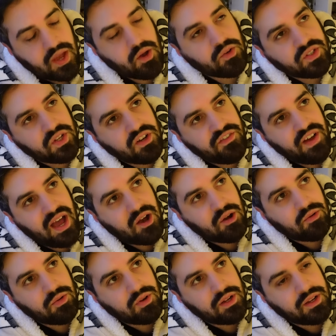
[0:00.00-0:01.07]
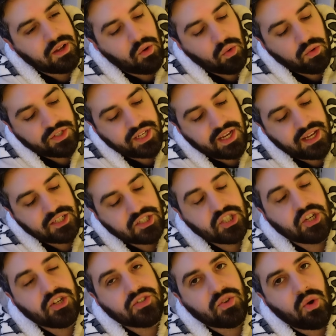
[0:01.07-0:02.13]
I also love how Oda
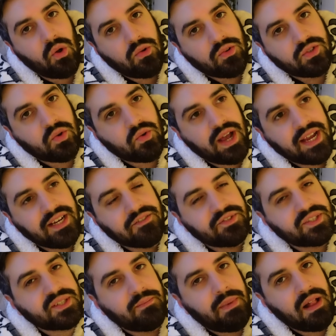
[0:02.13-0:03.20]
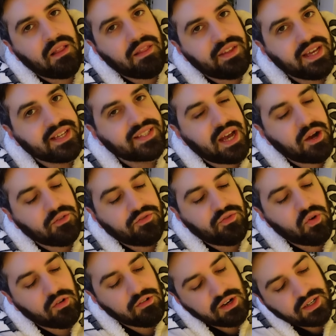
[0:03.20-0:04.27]
does also kind of spell things out
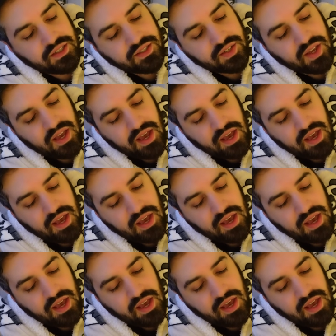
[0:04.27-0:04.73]
for us